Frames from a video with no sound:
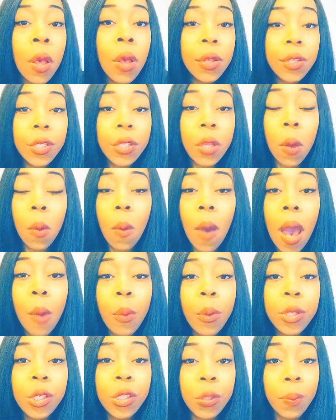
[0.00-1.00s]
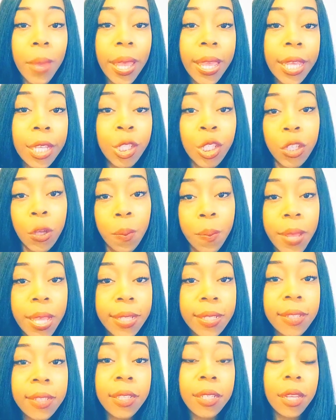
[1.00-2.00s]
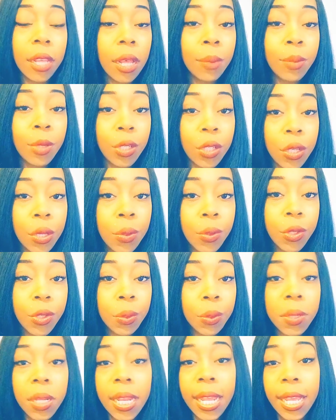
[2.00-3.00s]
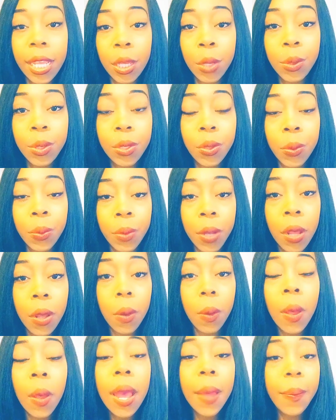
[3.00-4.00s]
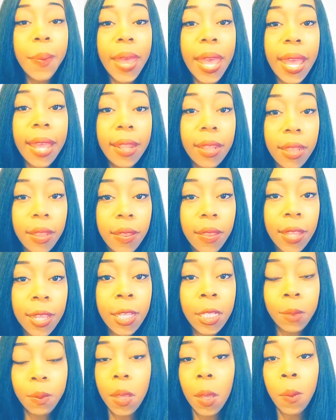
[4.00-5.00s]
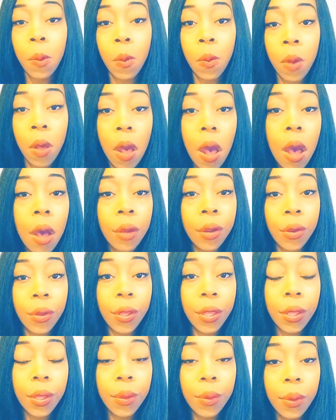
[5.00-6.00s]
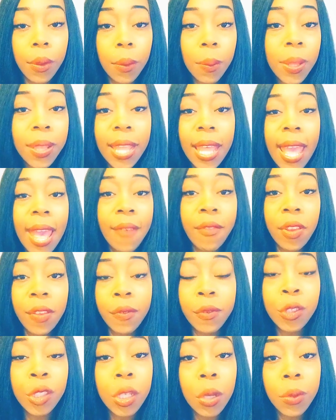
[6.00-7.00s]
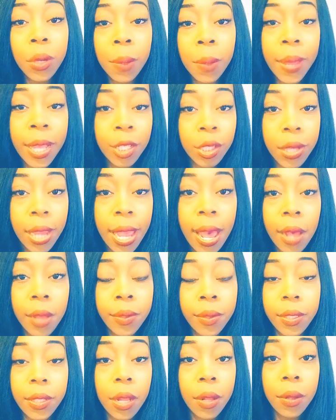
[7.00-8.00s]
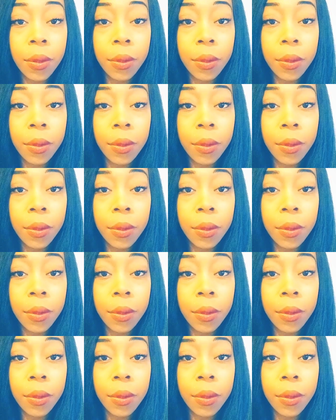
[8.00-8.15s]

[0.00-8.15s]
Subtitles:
So why would you make it your business to come to YouTube to let YouTube know that these people were called on you, but they haven't even shown up at your house, though?